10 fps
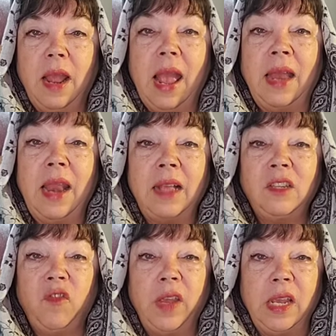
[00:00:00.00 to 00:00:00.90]
And
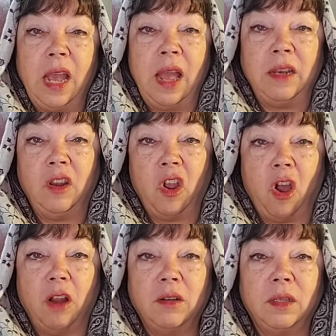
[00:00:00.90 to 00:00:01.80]

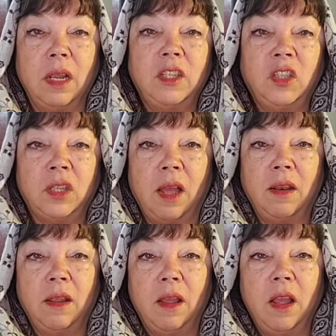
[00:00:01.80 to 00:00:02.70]
Esfandiar's
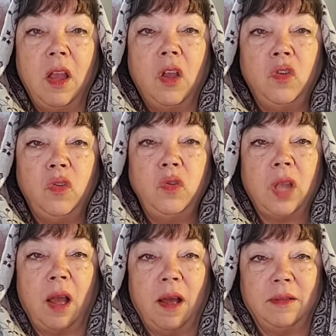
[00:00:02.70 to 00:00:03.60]
son
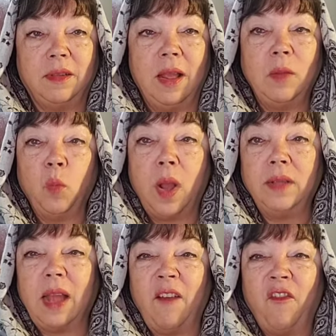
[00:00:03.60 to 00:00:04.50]
Nuzhaz
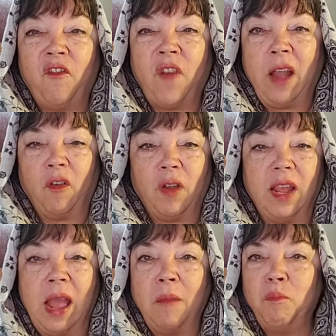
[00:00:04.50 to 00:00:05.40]
was a fiery,
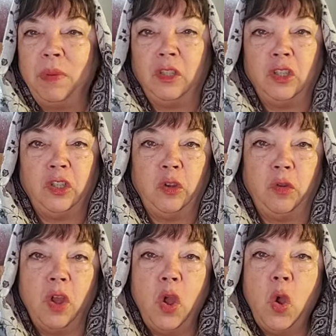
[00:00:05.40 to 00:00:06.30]
ambitious
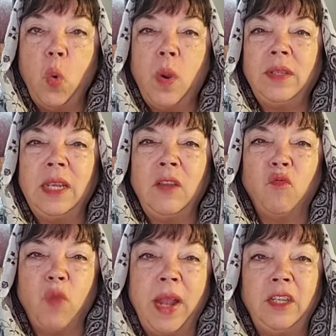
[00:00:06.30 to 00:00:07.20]
youth, was
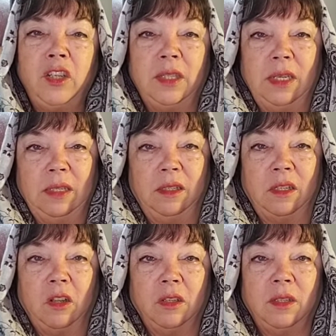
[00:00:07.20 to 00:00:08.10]
enraged at the
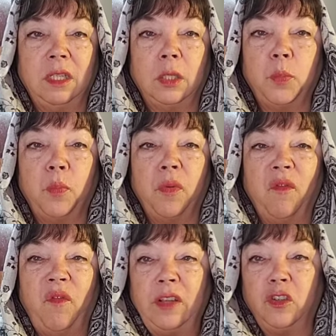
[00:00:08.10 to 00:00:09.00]
insults this
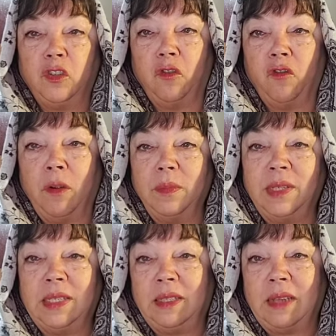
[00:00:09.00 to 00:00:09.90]
provincial from
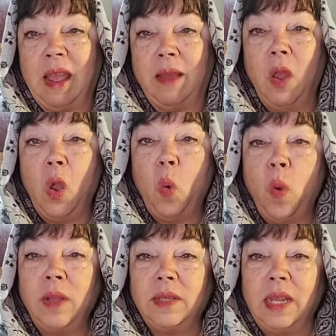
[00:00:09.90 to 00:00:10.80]
Sistan
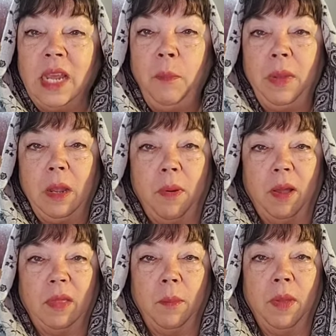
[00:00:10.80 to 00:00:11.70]
was heaping
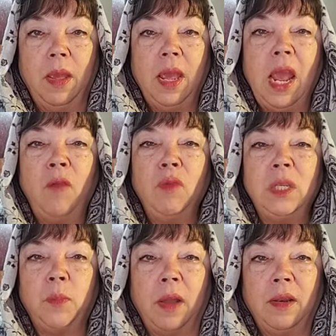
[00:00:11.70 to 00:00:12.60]
upon them, and
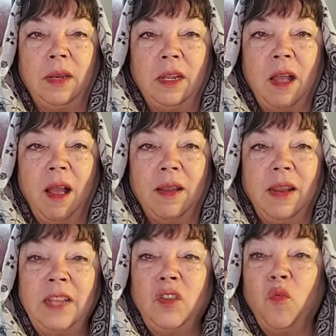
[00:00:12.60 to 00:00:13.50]
responded in kind,
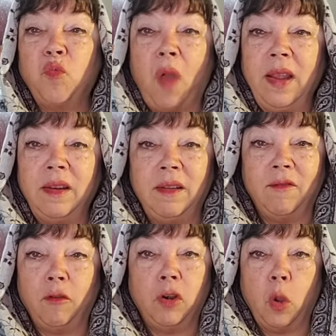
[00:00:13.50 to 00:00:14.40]
Is it right
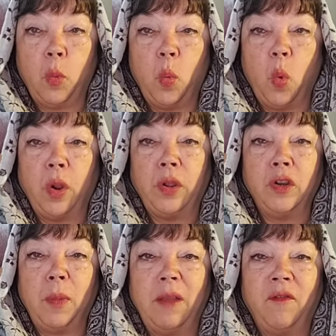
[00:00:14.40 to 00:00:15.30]
for a noble warrior
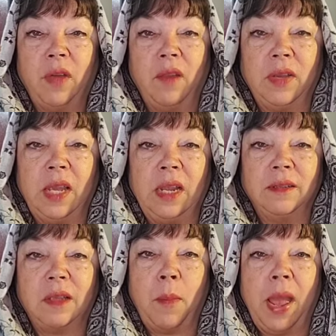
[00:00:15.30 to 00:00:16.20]
to make fun of a king's
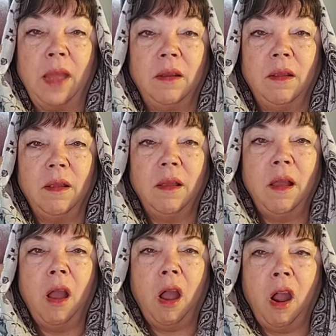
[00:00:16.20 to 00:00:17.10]
command?
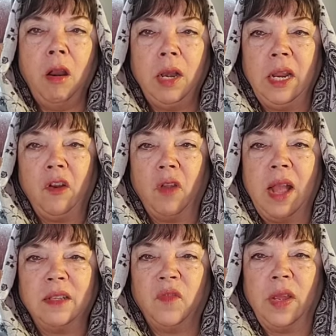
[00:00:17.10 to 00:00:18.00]
Our leader,
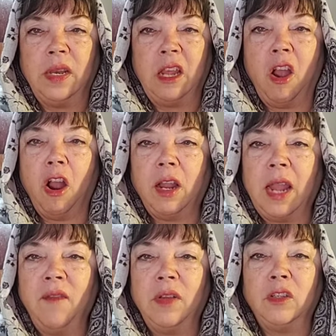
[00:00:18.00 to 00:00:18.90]
Esfandiar,
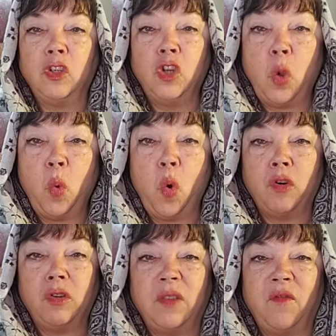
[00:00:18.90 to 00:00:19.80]
gave us no
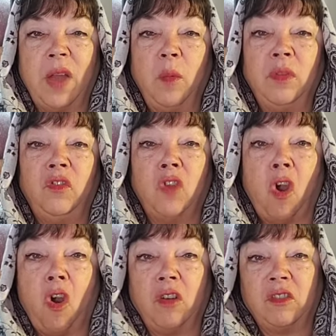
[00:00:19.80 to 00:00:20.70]
orders to fight with
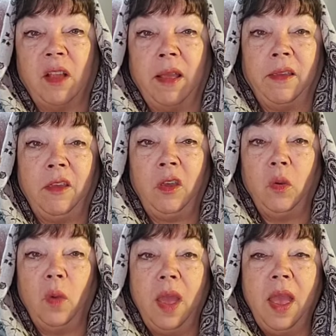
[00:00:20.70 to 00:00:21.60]
dogs like
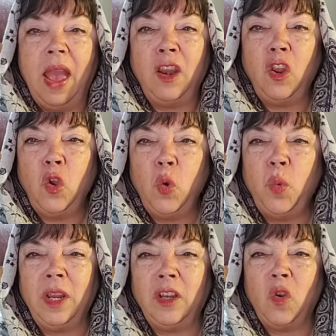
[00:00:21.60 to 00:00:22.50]
you, and who
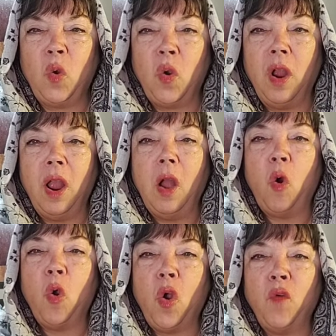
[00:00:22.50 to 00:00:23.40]
would ignore
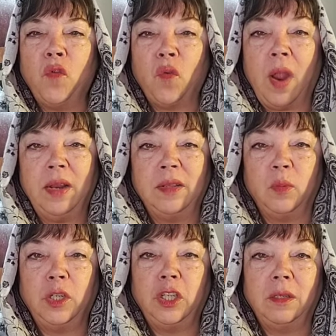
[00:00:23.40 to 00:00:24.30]
or override his
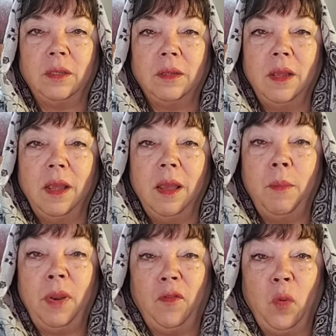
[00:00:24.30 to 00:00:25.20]
wishes?
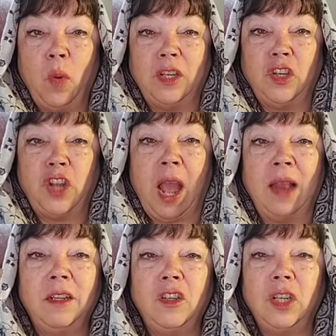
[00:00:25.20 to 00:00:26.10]
But if you want to
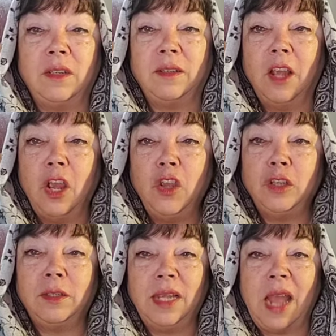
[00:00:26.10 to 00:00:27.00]
challenge us, you'll
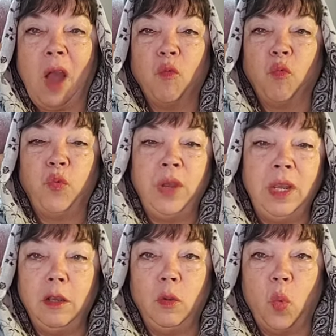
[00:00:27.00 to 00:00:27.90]
see how
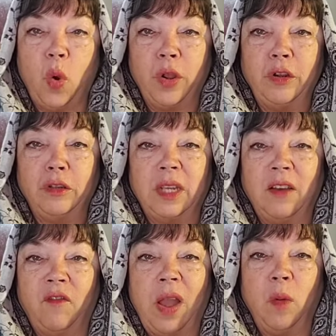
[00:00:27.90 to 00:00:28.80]
real warriors
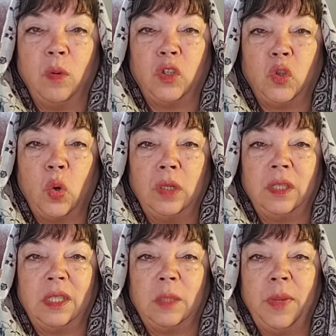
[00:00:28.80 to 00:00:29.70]
can fight with swords
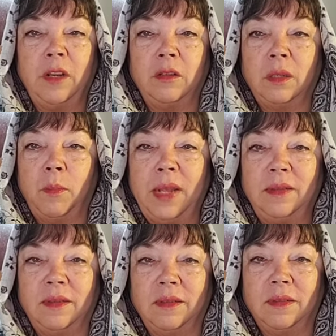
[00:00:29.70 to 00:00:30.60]
and spears and
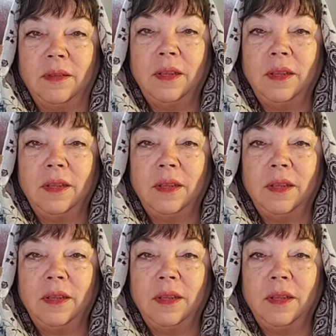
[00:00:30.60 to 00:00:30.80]
maces.